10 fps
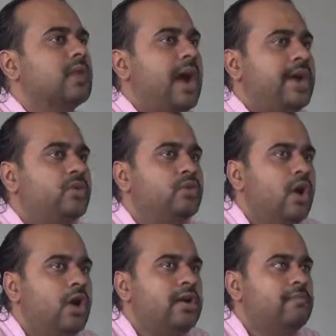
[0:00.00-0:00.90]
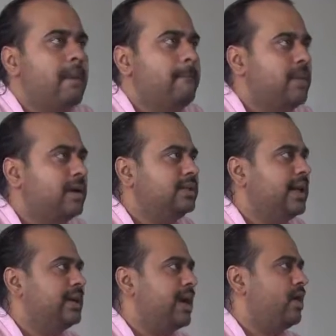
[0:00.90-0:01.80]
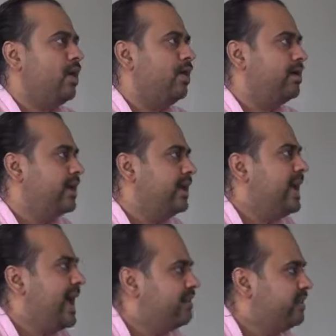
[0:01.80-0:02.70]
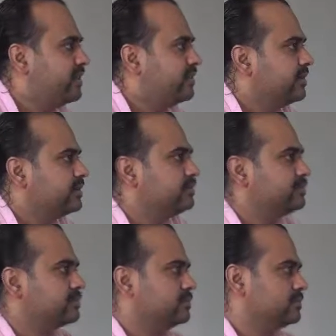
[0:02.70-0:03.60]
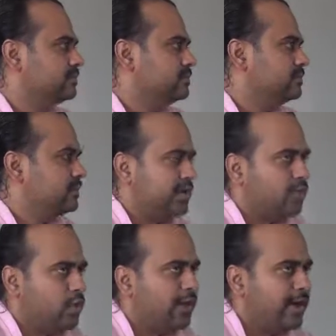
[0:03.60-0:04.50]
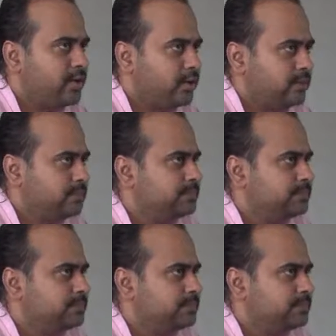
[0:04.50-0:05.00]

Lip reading: I do not remember that I already have it. Then what will I do?